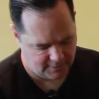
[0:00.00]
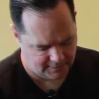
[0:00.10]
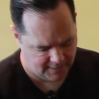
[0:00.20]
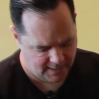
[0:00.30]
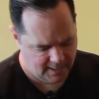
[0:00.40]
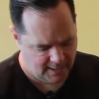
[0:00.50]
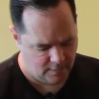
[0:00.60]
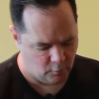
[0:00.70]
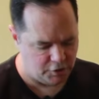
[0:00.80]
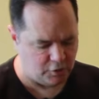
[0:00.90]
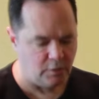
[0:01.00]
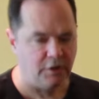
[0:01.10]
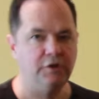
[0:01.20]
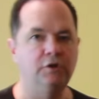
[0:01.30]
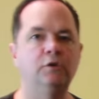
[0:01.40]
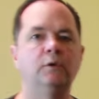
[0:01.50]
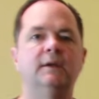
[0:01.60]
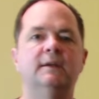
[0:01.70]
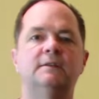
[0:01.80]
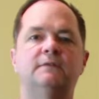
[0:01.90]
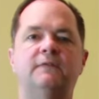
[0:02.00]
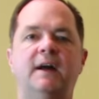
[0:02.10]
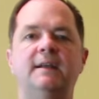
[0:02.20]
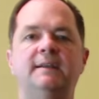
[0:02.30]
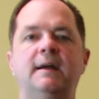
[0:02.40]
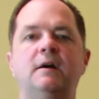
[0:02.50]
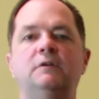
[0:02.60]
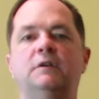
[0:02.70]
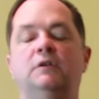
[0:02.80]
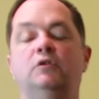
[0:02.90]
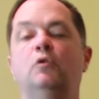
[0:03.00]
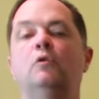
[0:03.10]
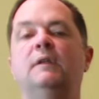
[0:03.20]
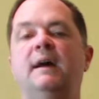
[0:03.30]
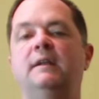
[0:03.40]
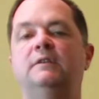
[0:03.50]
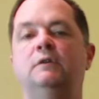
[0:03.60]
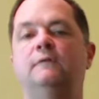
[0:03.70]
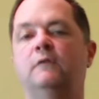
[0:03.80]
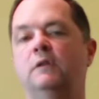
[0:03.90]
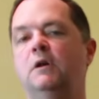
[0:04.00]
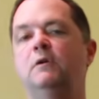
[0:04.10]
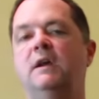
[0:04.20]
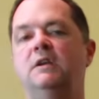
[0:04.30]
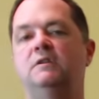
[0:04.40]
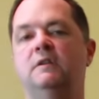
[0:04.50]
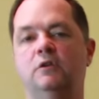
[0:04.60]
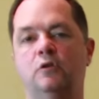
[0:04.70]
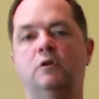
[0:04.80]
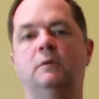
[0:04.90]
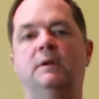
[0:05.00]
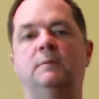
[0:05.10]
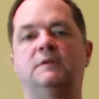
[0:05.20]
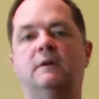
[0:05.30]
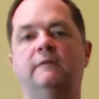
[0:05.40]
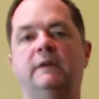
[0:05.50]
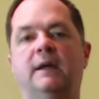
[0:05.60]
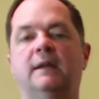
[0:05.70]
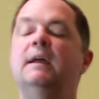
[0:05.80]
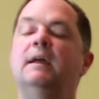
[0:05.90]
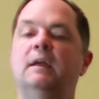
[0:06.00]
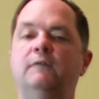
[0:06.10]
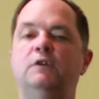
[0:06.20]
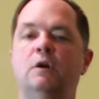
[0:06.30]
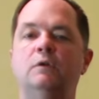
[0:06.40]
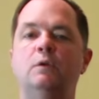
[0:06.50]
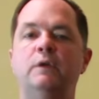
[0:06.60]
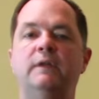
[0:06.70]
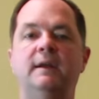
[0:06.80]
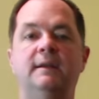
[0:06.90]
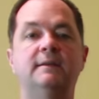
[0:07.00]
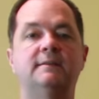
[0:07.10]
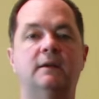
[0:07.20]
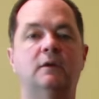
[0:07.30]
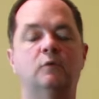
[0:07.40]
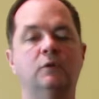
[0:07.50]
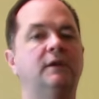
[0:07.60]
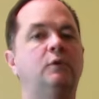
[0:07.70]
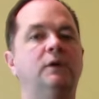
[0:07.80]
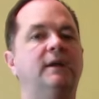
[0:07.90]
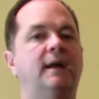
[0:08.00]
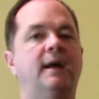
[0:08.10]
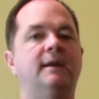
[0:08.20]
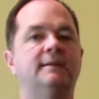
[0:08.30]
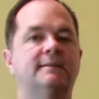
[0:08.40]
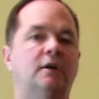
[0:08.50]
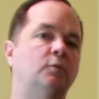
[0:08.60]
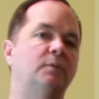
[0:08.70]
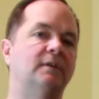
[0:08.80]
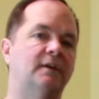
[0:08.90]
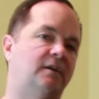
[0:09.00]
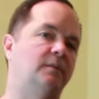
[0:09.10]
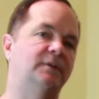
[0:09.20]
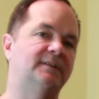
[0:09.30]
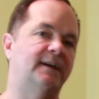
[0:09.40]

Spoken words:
it. And what you want to do is find out your latitude for the location that you're going to be observing at. If you don't know what that is, a really quick hack is to open the Compass